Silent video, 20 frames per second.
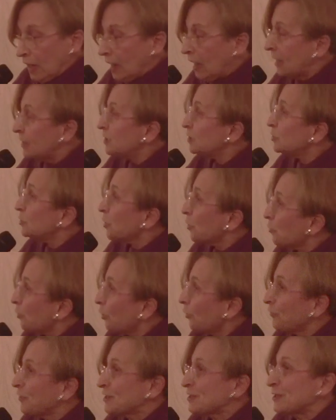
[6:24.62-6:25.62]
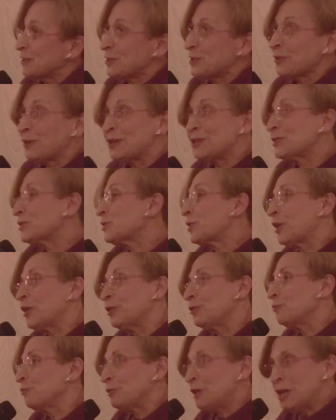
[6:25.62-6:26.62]
I didn't know all this until I
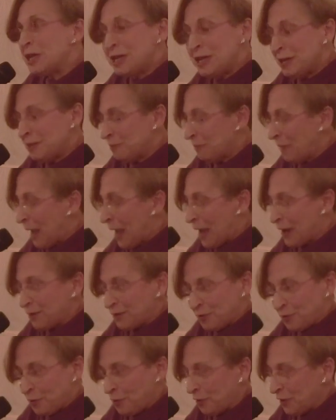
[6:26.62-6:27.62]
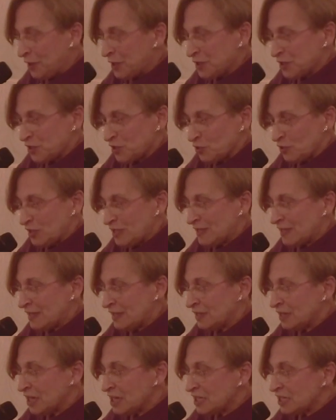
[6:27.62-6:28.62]
started reading back all the histories.
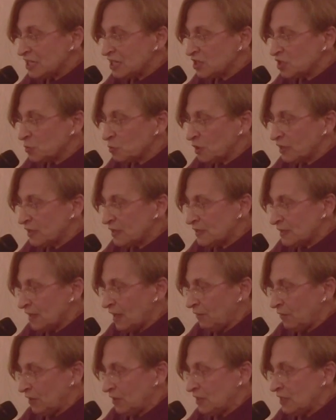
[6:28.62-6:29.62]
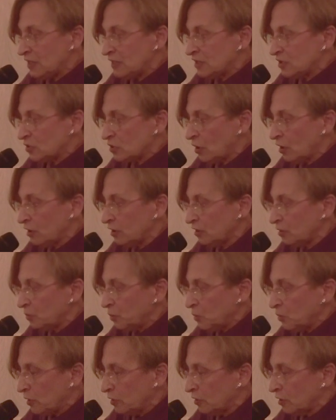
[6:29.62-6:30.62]
In 1927, he started the
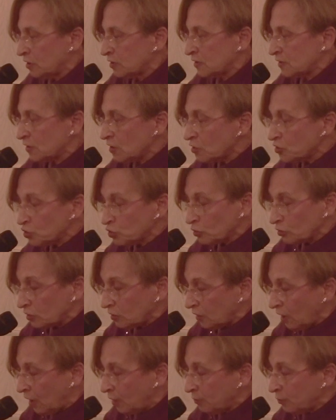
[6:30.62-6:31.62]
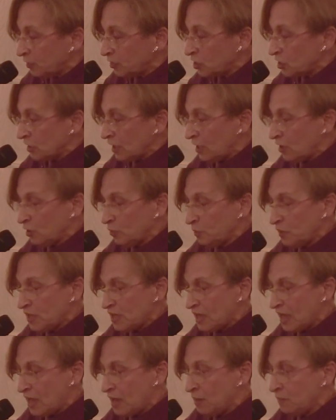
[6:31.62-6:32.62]
Port Norris Social Club, which later
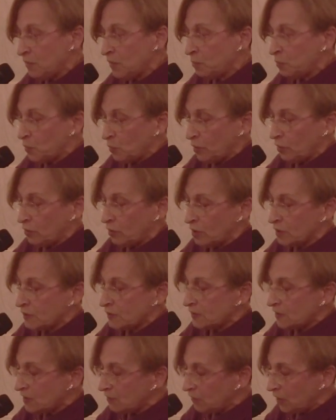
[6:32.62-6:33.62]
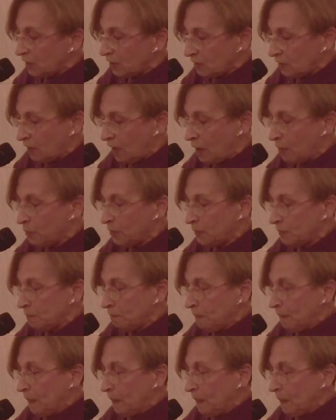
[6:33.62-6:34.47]
became the Port Norris Civic Club.